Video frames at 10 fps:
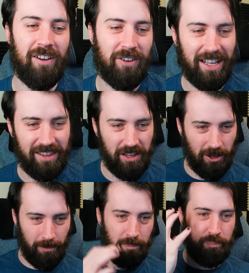Got the
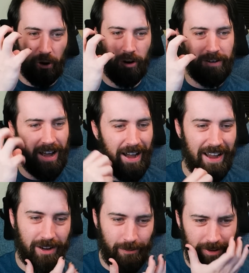little bird eye
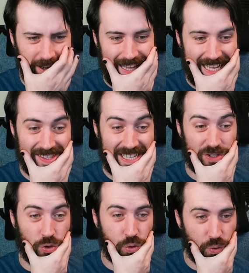going on. That thing's
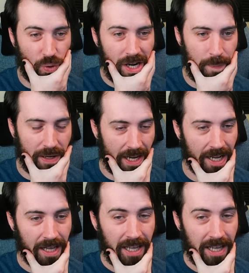creepy.